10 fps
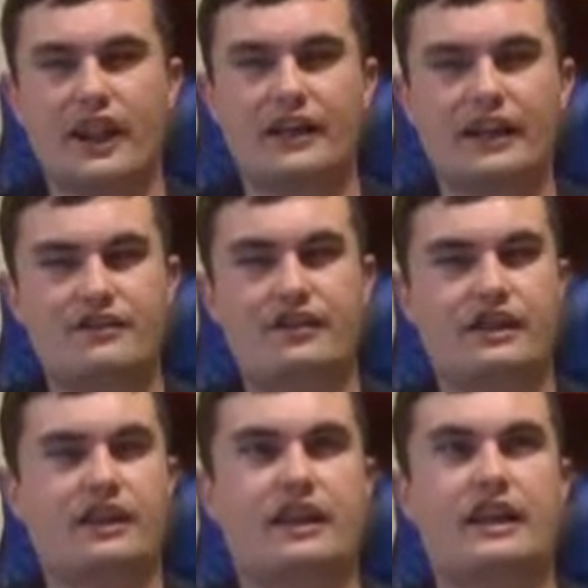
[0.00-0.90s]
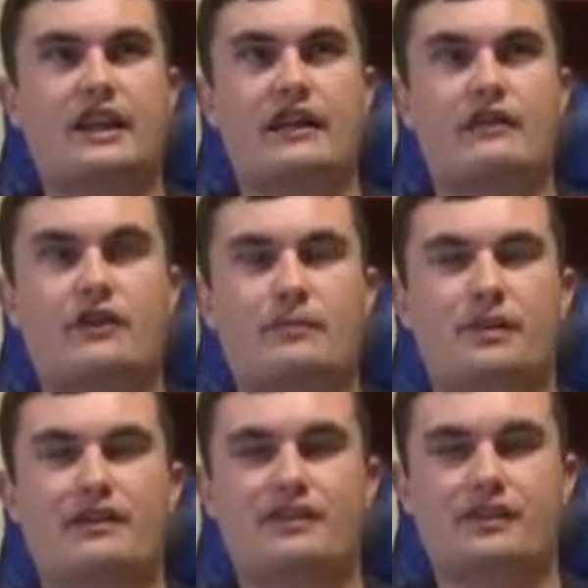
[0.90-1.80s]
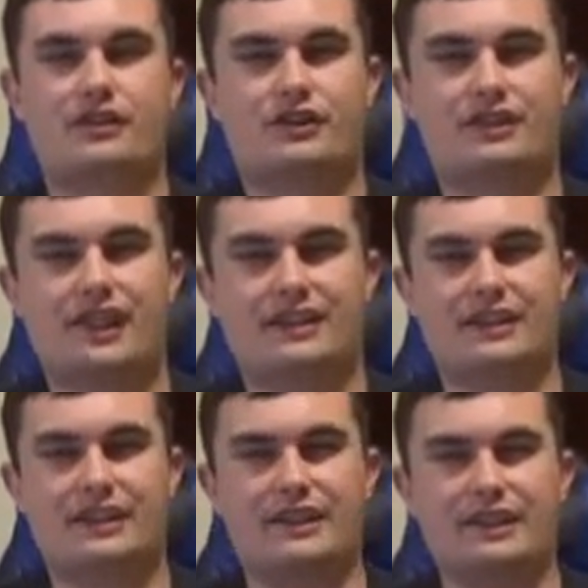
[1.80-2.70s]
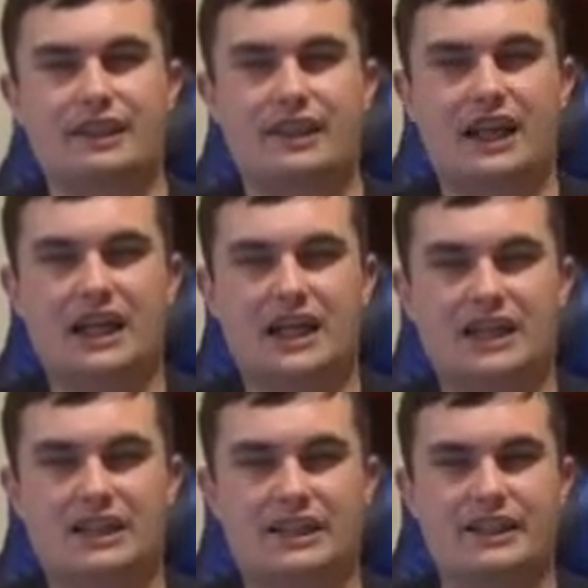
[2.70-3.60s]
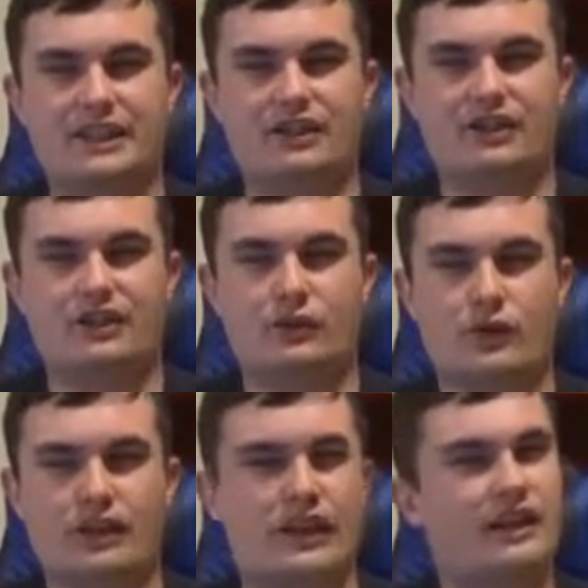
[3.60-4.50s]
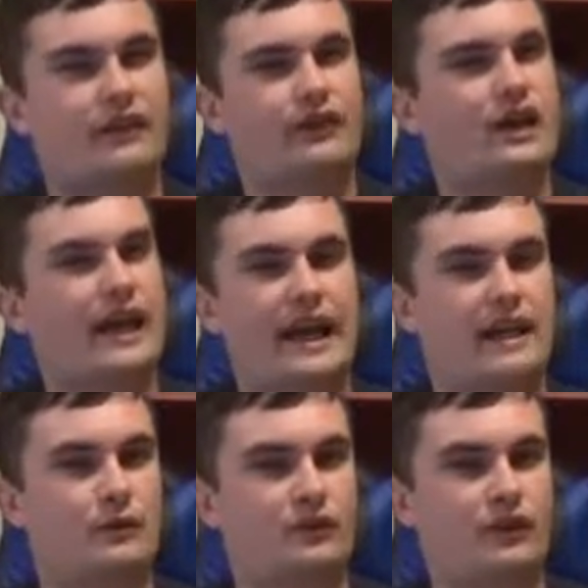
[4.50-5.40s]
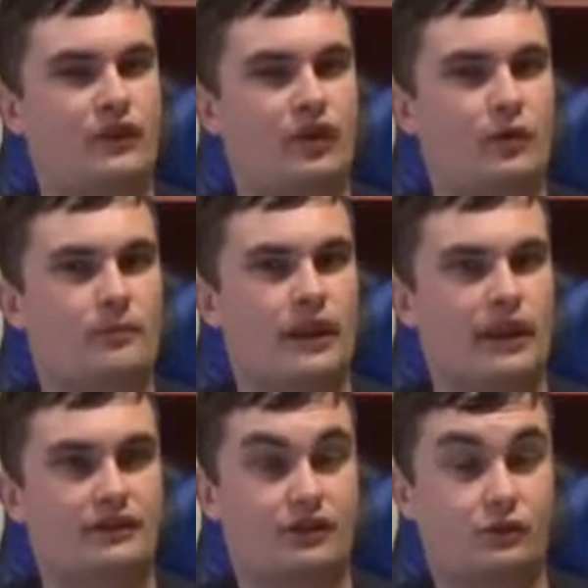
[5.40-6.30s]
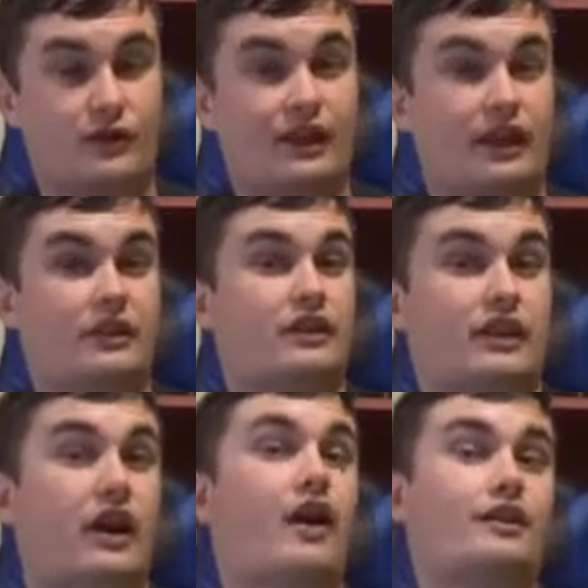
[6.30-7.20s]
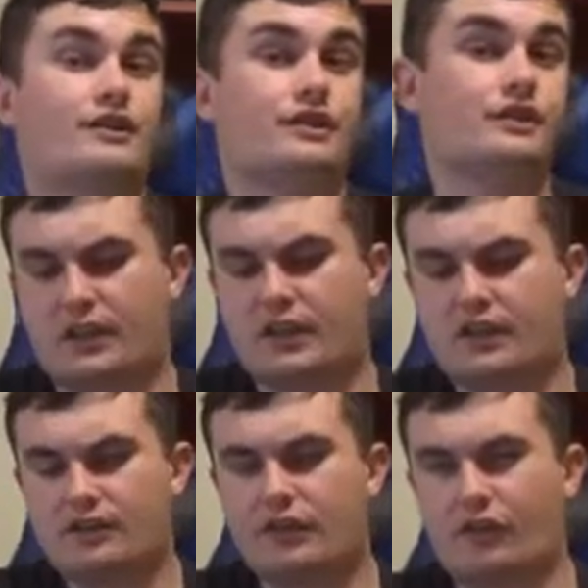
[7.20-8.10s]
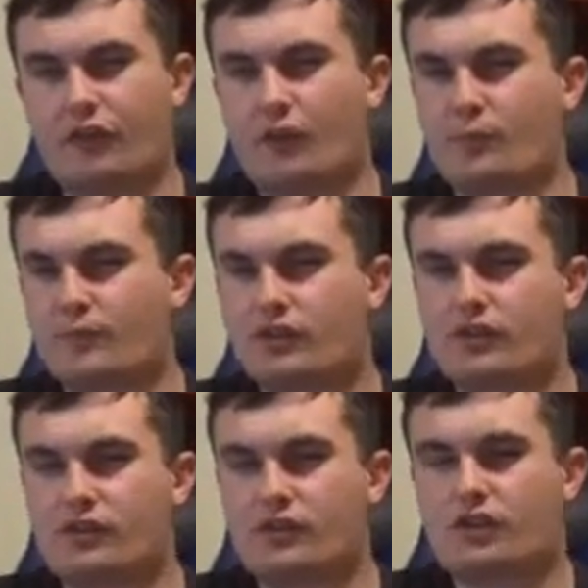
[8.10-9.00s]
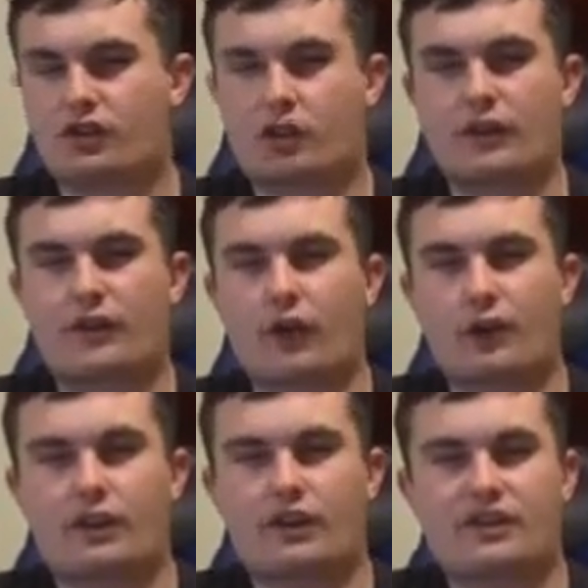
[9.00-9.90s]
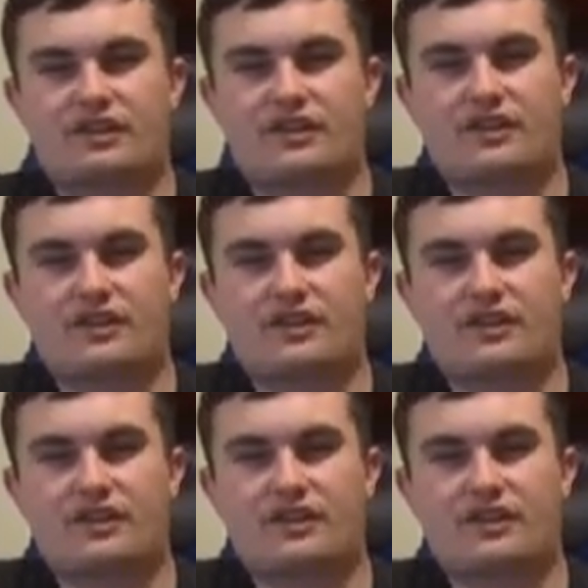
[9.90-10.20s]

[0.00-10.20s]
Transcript: and I did get a kick out of it, but it does sadly lead to a negative that I had with the film as we get into the cons. Because of the film's straightforwardness, the